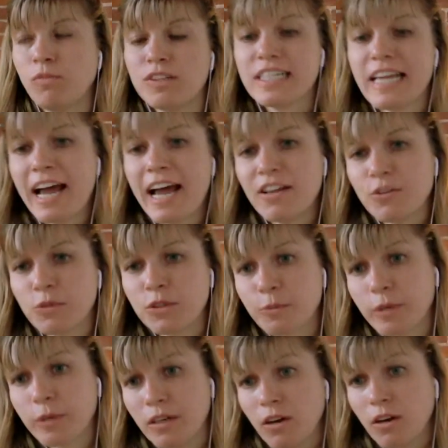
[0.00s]
Sass was
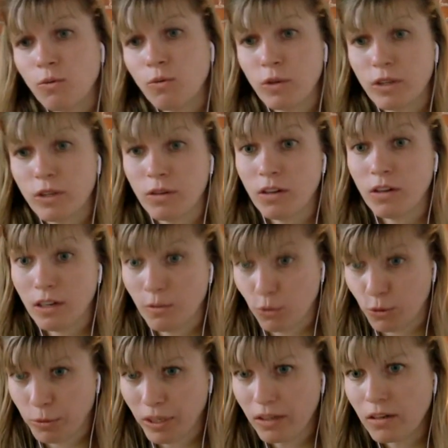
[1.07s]
written in
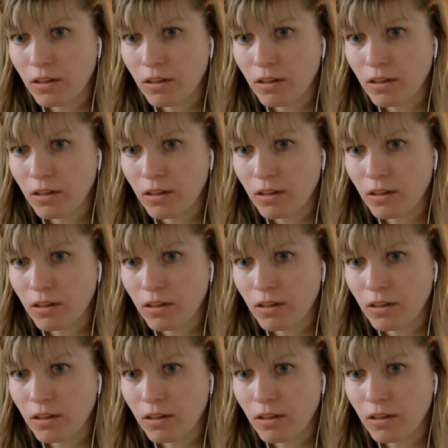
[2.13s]
Ruby